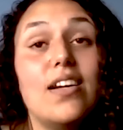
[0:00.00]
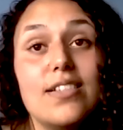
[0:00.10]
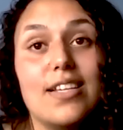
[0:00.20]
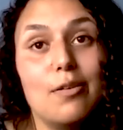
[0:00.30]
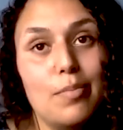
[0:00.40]

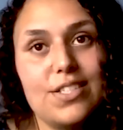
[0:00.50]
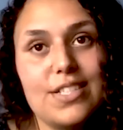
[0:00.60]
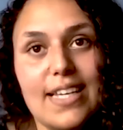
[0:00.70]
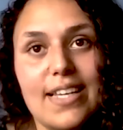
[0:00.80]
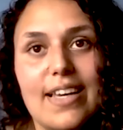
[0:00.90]
learned
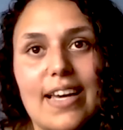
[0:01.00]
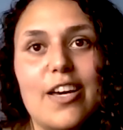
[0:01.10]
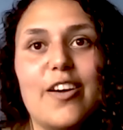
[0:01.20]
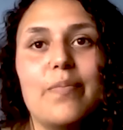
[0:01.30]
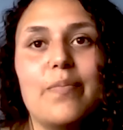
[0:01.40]
budgeting.
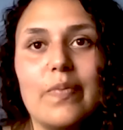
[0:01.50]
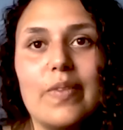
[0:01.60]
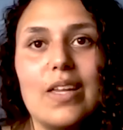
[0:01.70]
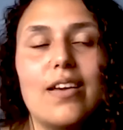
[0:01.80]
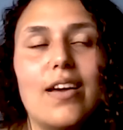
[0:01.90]

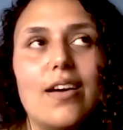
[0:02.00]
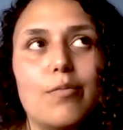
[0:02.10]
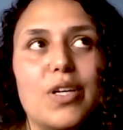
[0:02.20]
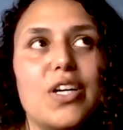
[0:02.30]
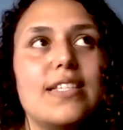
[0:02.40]

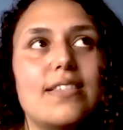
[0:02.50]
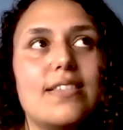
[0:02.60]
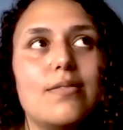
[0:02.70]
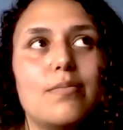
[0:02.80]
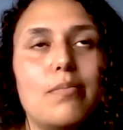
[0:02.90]

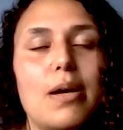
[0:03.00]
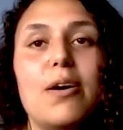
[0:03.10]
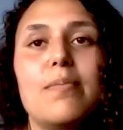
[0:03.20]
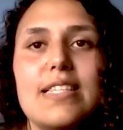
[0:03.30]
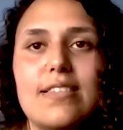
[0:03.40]
Because my
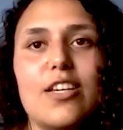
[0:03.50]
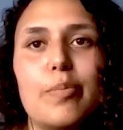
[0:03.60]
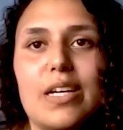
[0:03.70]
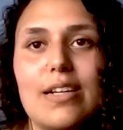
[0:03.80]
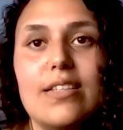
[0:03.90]
mum is a single
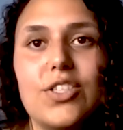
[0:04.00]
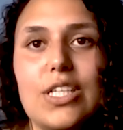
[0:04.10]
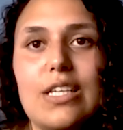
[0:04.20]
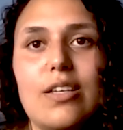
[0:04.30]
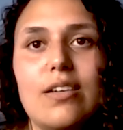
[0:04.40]
parent.
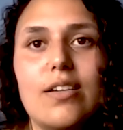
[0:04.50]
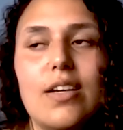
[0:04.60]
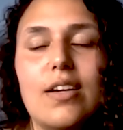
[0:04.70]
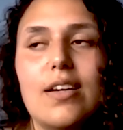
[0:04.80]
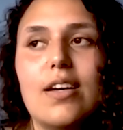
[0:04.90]
She
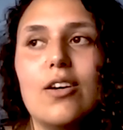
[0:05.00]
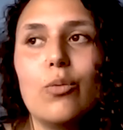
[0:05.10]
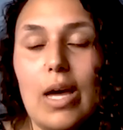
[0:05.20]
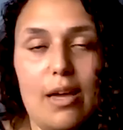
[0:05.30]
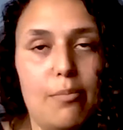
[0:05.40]

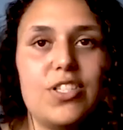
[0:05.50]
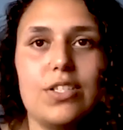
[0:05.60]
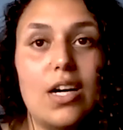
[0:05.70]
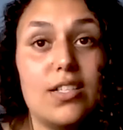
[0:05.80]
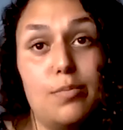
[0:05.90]
had
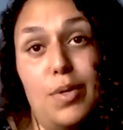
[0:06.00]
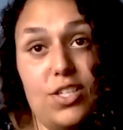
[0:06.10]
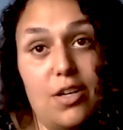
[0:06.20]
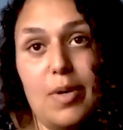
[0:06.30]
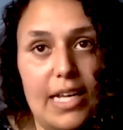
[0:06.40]
to
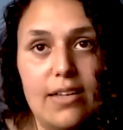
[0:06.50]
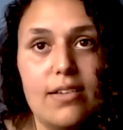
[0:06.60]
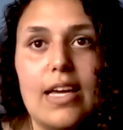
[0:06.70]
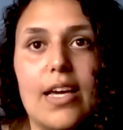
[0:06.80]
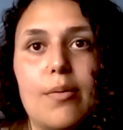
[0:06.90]
budget her money
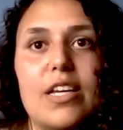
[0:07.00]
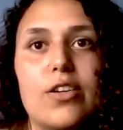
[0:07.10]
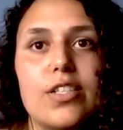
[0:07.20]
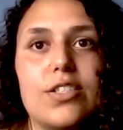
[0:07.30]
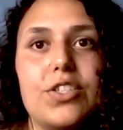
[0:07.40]
in
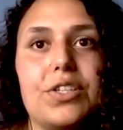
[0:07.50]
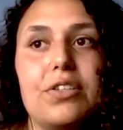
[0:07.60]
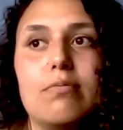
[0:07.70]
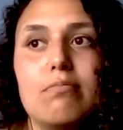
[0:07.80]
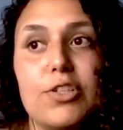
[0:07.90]
order
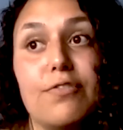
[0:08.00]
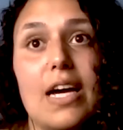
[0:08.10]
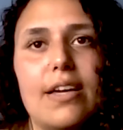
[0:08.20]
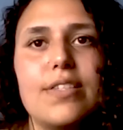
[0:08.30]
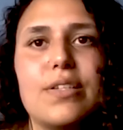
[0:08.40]
to
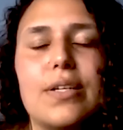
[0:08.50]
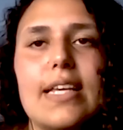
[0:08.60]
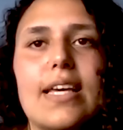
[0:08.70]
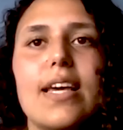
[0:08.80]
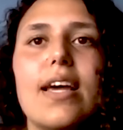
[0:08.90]
survive, sort of
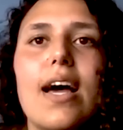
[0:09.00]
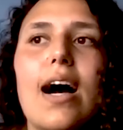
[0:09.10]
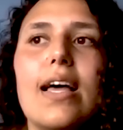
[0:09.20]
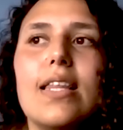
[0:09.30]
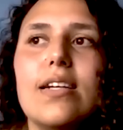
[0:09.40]
thing.
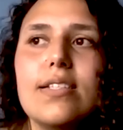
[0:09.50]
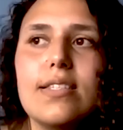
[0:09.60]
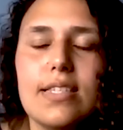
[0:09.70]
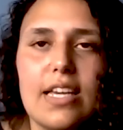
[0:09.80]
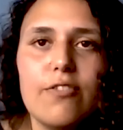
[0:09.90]
I learned to
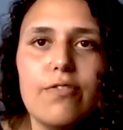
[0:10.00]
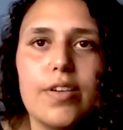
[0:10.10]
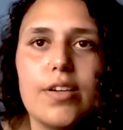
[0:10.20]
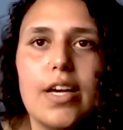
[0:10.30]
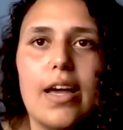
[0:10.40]
save.
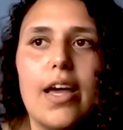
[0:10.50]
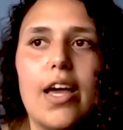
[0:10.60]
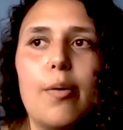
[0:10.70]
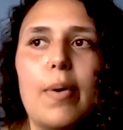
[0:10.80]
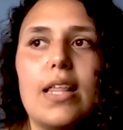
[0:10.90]

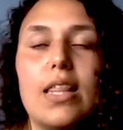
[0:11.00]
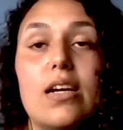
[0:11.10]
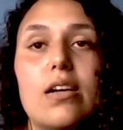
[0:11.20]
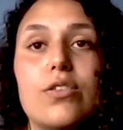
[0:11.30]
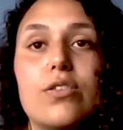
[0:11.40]
I
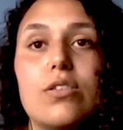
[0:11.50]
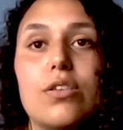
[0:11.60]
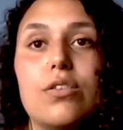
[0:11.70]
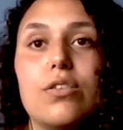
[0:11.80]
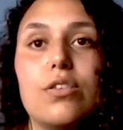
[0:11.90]
learned
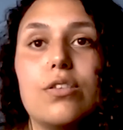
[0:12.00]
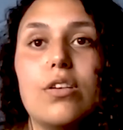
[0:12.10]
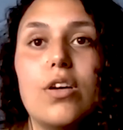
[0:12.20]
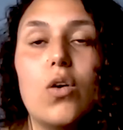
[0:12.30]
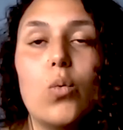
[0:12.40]
to
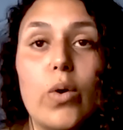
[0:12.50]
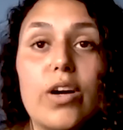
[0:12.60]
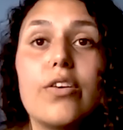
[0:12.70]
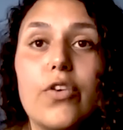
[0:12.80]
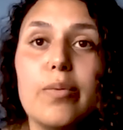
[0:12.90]

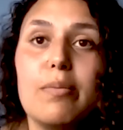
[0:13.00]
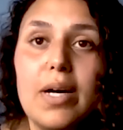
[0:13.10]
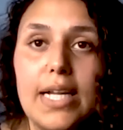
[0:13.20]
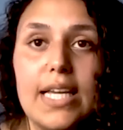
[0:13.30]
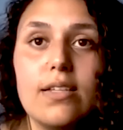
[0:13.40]
work for my
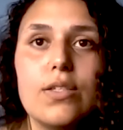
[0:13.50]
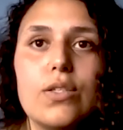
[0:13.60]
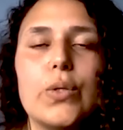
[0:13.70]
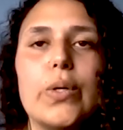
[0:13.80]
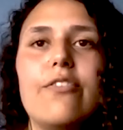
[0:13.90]
money.
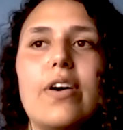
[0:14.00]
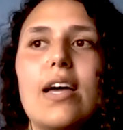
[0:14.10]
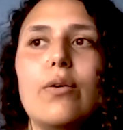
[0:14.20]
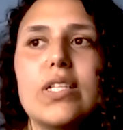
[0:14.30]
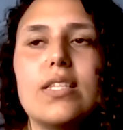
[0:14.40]
So if
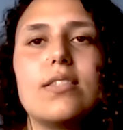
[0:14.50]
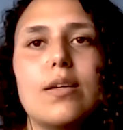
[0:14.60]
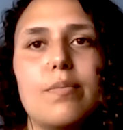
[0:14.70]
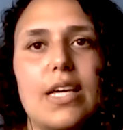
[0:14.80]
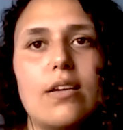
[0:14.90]
I wanted
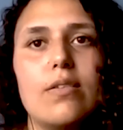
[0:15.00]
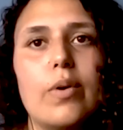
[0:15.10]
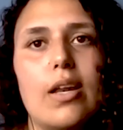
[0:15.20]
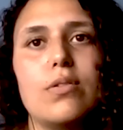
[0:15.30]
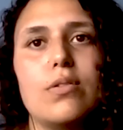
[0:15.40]
something
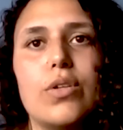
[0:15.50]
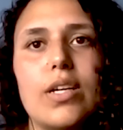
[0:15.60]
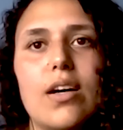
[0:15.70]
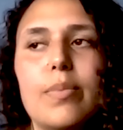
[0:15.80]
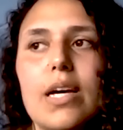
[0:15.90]
when I was
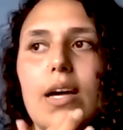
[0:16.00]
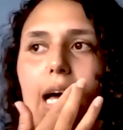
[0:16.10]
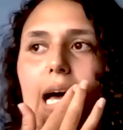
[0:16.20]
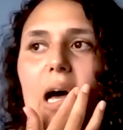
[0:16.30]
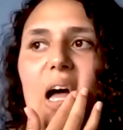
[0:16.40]
growing up,
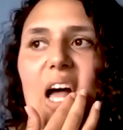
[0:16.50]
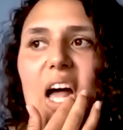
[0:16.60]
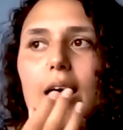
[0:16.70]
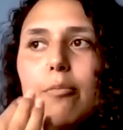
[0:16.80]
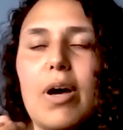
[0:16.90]

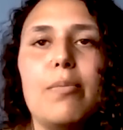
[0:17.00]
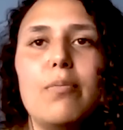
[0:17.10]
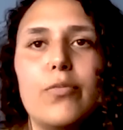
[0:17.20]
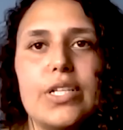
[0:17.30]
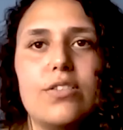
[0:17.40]
my
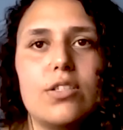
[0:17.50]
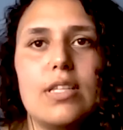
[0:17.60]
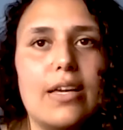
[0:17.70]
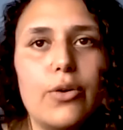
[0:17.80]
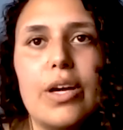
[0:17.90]
mum wouldn't just
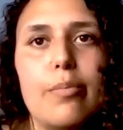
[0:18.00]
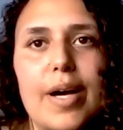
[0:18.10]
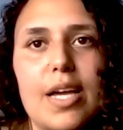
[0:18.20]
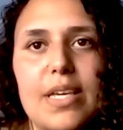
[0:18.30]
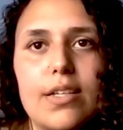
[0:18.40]
go out and
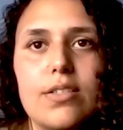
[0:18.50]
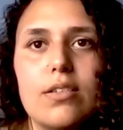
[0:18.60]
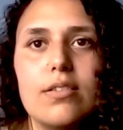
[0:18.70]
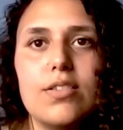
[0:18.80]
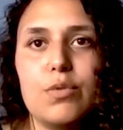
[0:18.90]
buy me it.
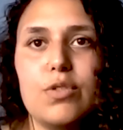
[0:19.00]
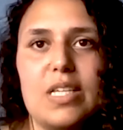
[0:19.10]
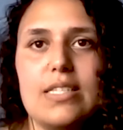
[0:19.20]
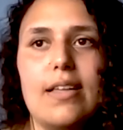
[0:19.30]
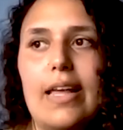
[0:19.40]
She was
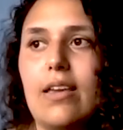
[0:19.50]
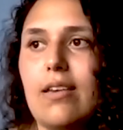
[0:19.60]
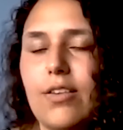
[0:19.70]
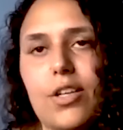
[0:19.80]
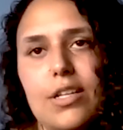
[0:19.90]
basically
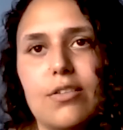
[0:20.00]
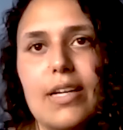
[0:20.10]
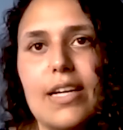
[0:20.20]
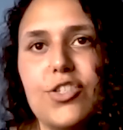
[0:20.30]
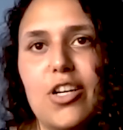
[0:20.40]
you need to go
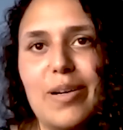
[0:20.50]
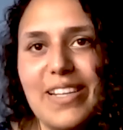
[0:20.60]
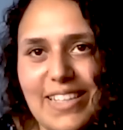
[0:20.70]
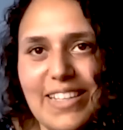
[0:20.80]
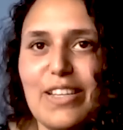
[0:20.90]
and get a job.
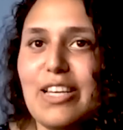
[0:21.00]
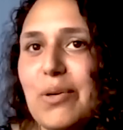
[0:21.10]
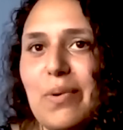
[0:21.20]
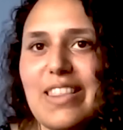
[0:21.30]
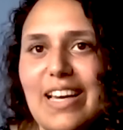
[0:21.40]
If
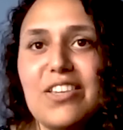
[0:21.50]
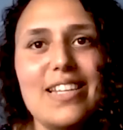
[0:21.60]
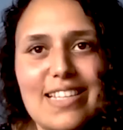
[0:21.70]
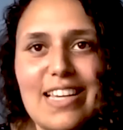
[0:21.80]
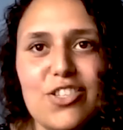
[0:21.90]
you want that, you
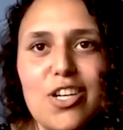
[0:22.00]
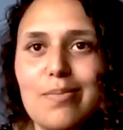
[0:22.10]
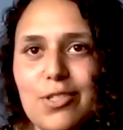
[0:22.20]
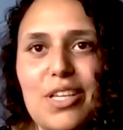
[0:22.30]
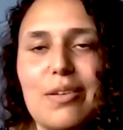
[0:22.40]
need to get a
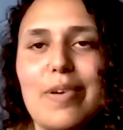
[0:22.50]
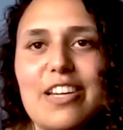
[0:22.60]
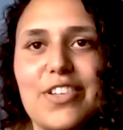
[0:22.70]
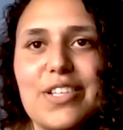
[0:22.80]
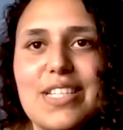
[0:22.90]
job so you can
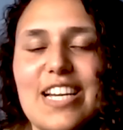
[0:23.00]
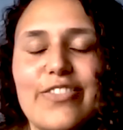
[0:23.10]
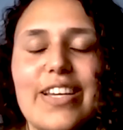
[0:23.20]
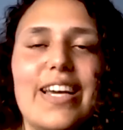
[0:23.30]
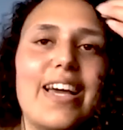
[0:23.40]
buy it for yourself.
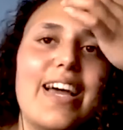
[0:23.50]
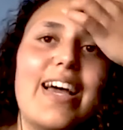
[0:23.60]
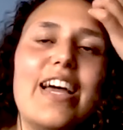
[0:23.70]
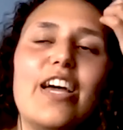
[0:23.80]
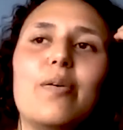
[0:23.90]

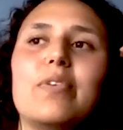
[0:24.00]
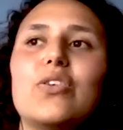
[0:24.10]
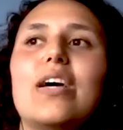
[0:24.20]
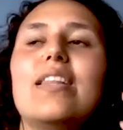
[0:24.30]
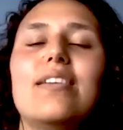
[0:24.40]

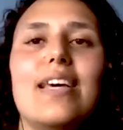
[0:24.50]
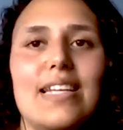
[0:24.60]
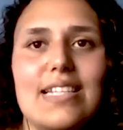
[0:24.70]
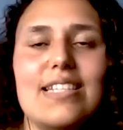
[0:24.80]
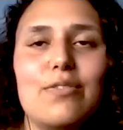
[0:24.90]
So I learned that I
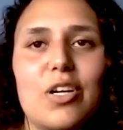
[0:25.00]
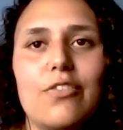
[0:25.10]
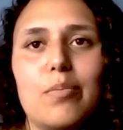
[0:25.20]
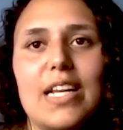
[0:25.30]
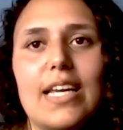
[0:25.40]
needed to
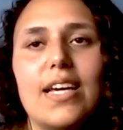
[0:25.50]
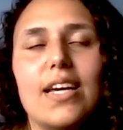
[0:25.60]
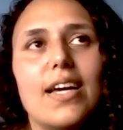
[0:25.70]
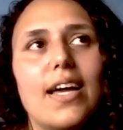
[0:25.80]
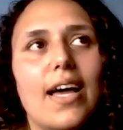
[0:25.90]
work for money.
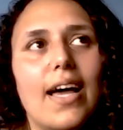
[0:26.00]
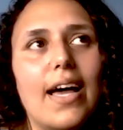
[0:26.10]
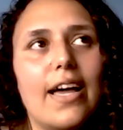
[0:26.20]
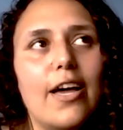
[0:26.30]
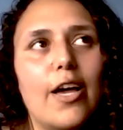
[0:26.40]

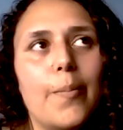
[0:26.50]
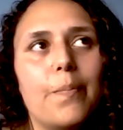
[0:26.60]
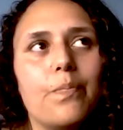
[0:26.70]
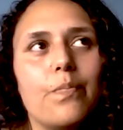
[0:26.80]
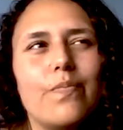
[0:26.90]
I
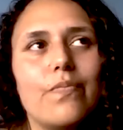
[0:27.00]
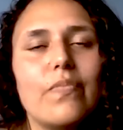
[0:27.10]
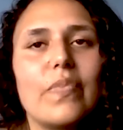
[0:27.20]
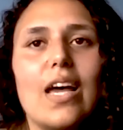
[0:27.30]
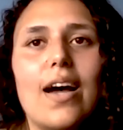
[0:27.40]

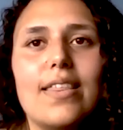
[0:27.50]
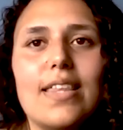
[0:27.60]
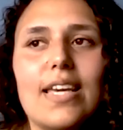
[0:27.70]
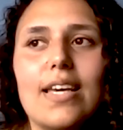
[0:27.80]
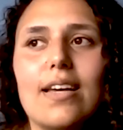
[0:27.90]

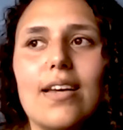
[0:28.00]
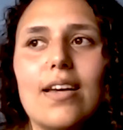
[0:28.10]
think